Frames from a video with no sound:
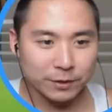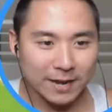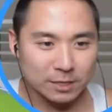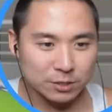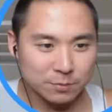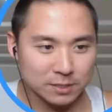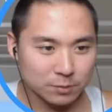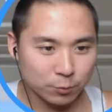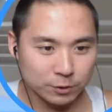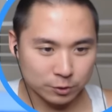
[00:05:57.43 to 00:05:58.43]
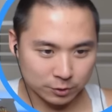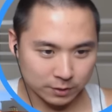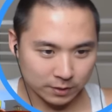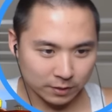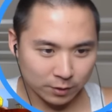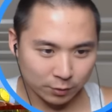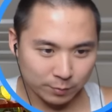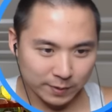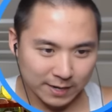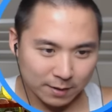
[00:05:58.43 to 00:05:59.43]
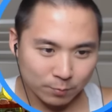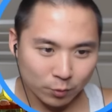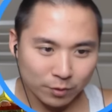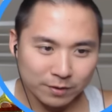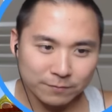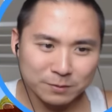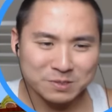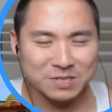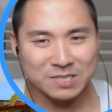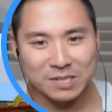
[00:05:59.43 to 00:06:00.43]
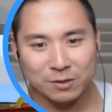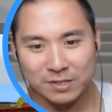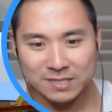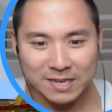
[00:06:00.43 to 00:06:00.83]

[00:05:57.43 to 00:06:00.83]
but actually makes it more interesting. You know, it would be kind of boring if it was just, you know, the